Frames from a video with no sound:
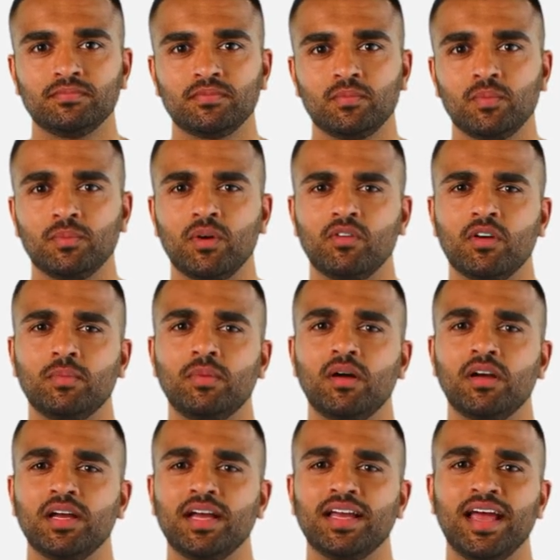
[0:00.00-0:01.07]
Remove the
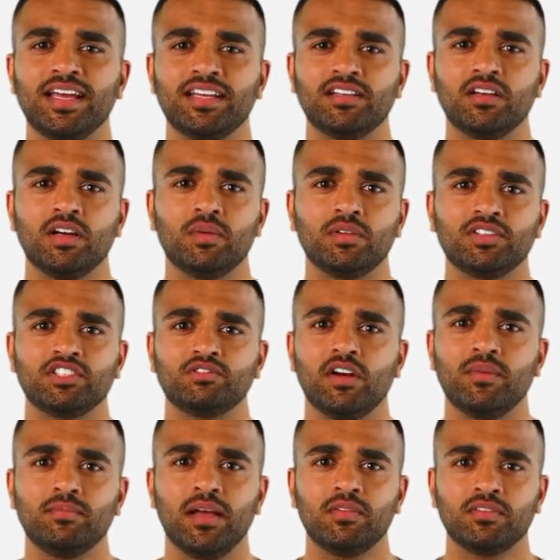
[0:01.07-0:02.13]
bolt connecting the lower
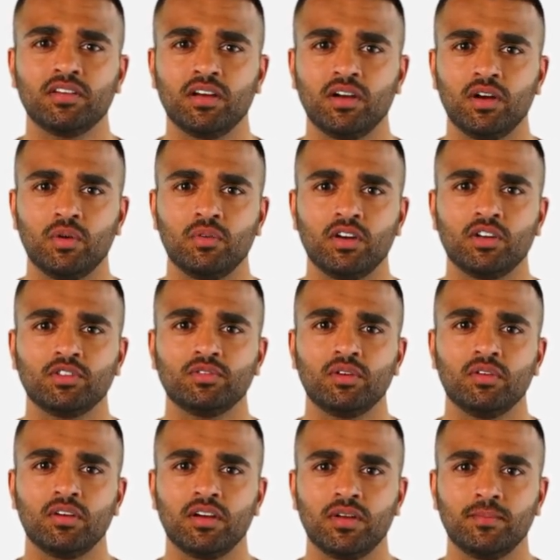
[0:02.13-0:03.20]
strut mount to the lower
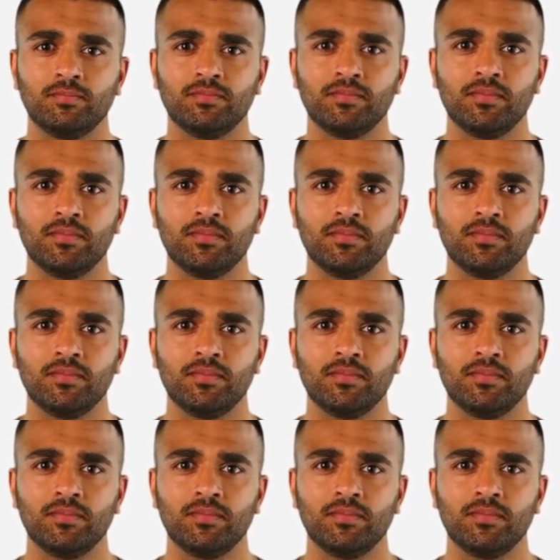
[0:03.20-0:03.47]
control arm.